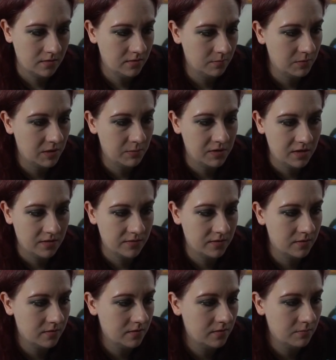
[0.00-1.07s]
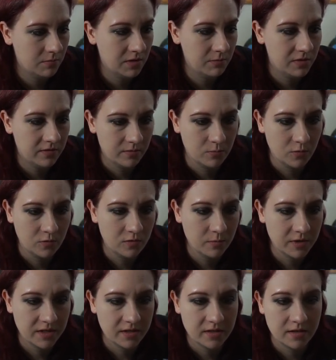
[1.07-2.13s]
Maybe even more
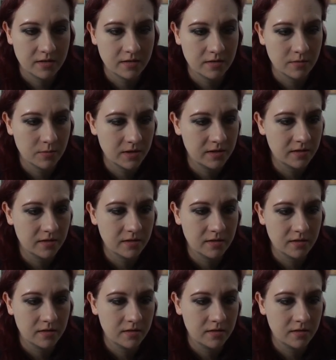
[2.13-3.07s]
back here. Why not?